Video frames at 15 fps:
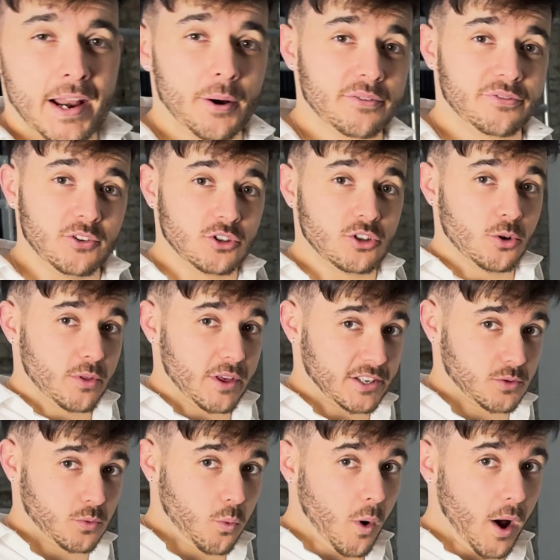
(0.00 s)
Now, if you do
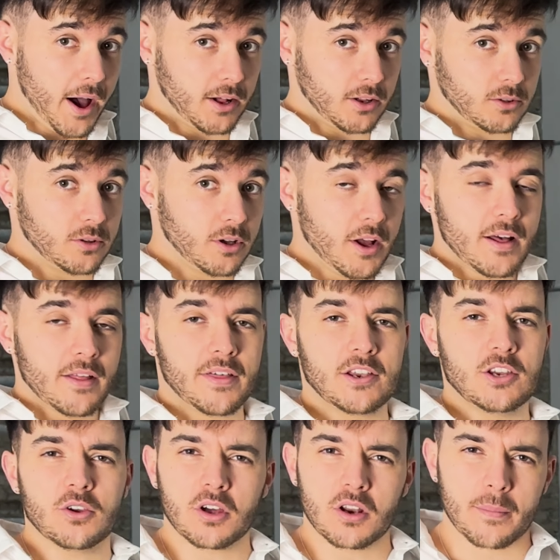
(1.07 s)
this well,
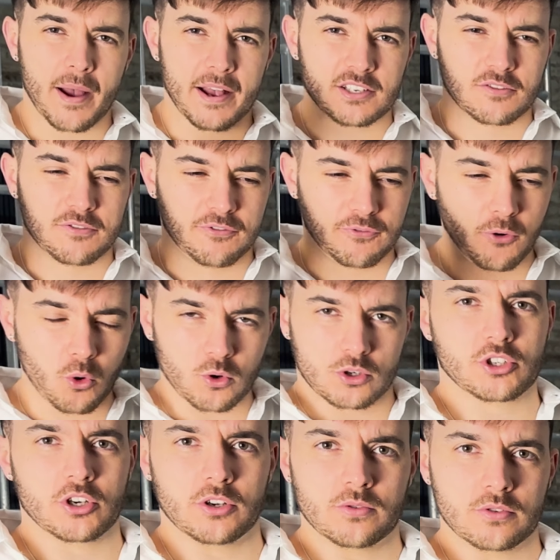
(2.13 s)
then you can amass
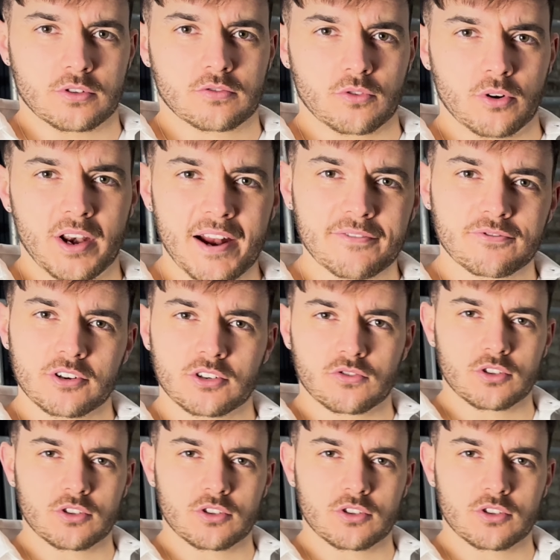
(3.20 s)
fortunes through leverage